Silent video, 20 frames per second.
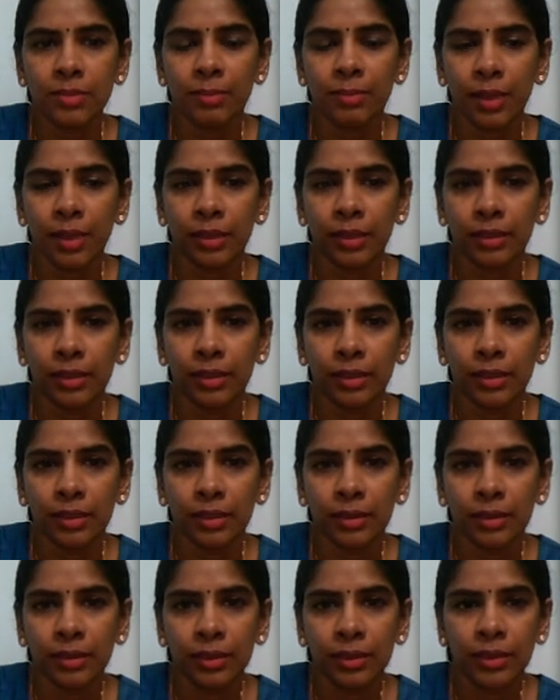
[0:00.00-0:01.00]
method.
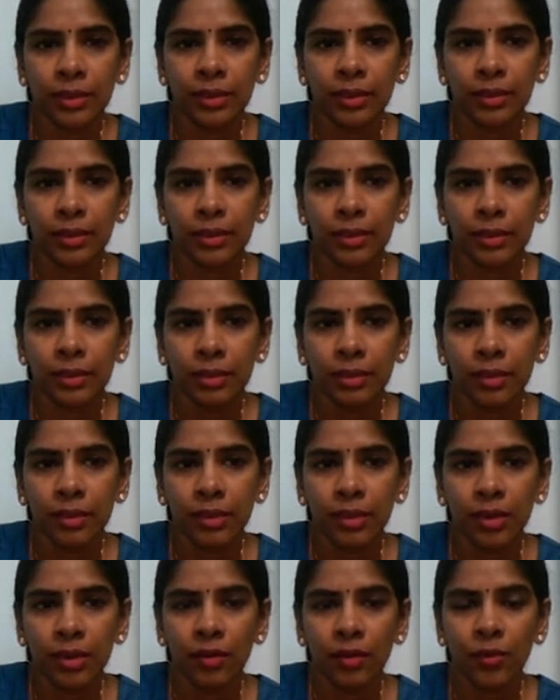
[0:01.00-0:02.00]

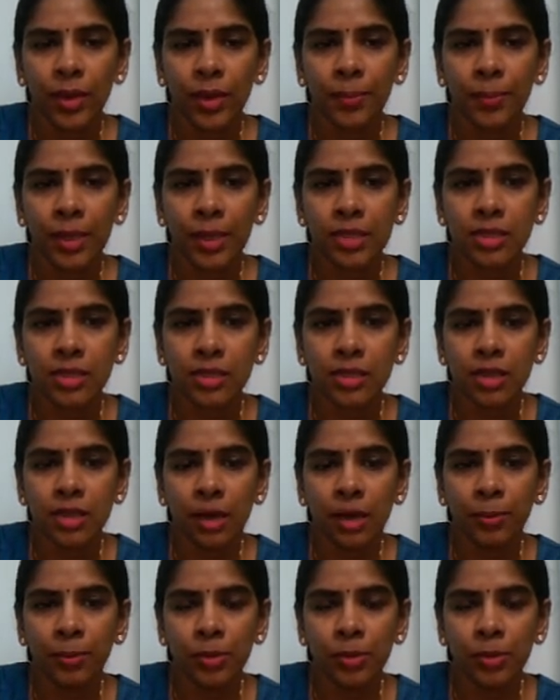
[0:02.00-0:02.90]
When pulses are